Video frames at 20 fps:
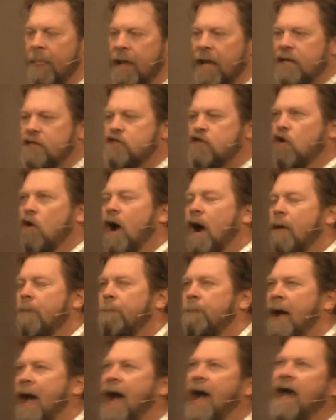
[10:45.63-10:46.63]
And so our
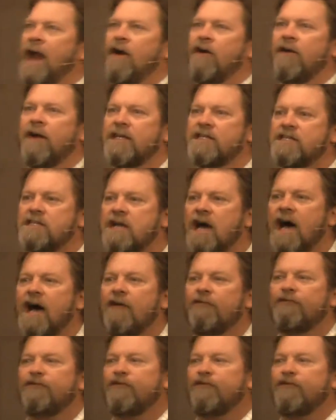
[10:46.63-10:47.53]
banner is not